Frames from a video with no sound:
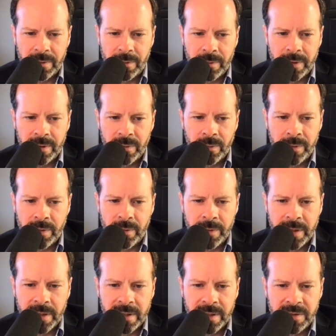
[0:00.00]

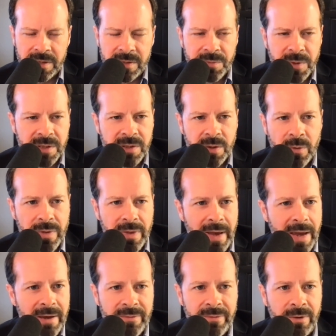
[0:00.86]
we can just be so
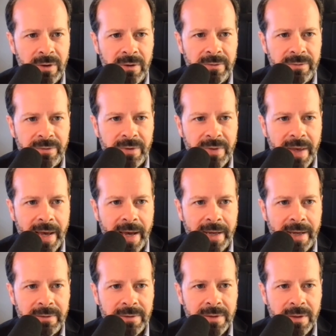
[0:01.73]
thankful for
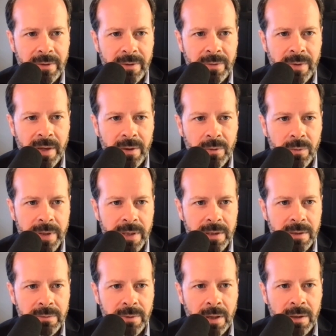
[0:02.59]
that
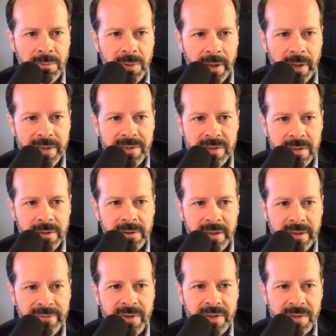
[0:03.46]
we are blessed to
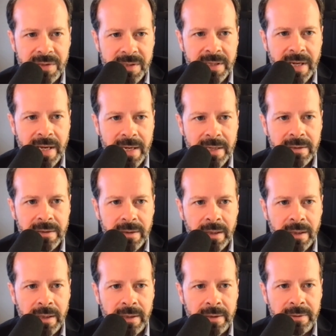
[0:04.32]
live in a state
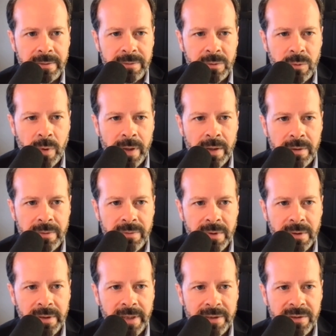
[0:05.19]
where
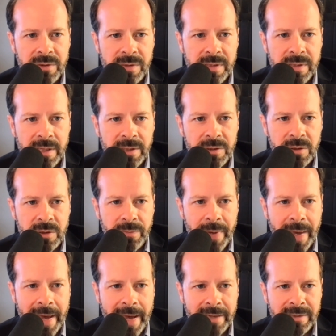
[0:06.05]
the legislature
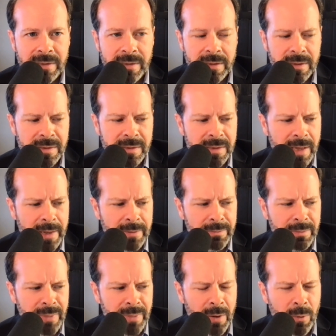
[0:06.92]
passed this. I
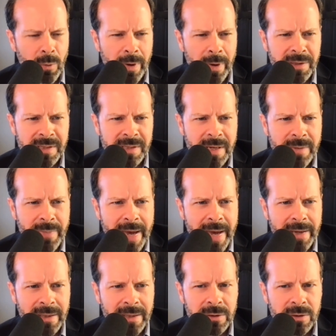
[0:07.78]
want to say
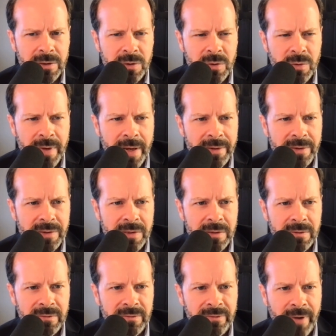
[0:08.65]
back in
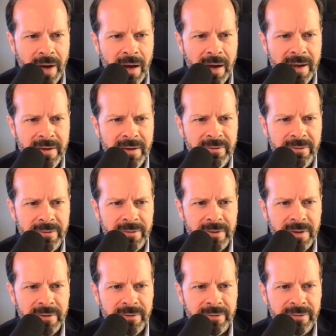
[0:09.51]
2005,
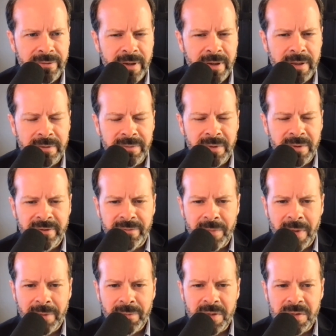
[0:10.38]
if
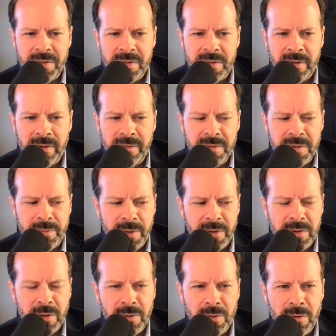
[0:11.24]
memory serves,
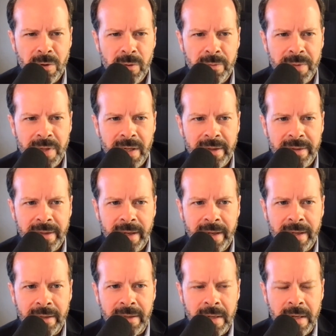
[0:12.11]
but don't quote me on
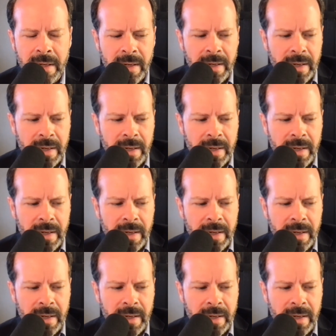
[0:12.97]
that.